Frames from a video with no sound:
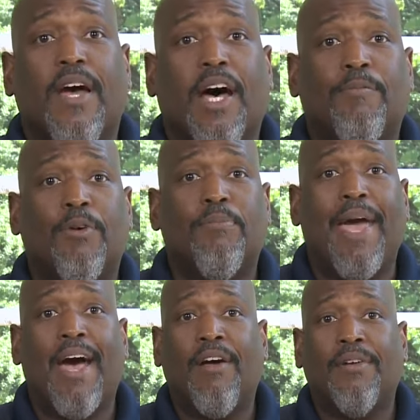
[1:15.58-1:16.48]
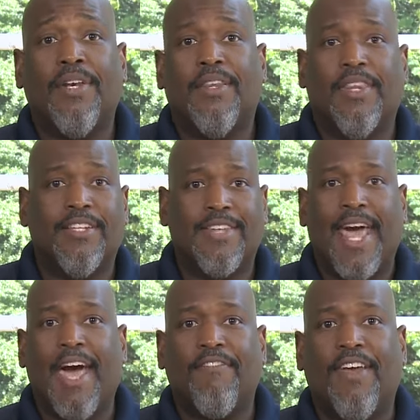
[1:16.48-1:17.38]
Upward Bound, the
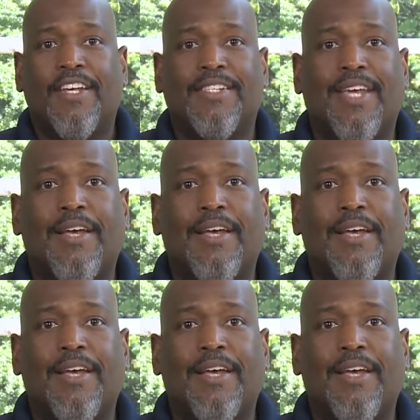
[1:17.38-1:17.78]
staff, and